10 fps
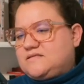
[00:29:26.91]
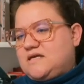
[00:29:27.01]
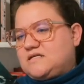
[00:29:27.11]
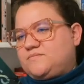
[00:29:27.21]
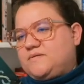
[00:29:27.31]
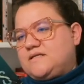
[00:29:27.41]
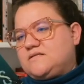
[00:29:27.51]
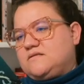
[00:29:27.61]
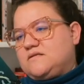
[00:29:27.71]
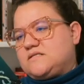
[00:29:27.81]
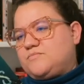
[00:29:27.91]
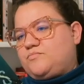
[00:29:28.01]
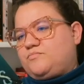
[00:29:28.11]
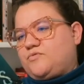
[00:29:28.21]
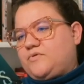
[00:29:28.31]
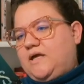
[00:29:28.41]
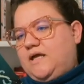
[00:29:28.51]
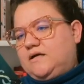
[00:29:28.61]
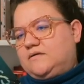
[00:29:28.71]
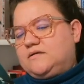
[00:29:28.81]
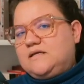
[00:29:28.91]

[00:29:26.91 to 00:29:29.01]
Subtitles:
takes place in the spring.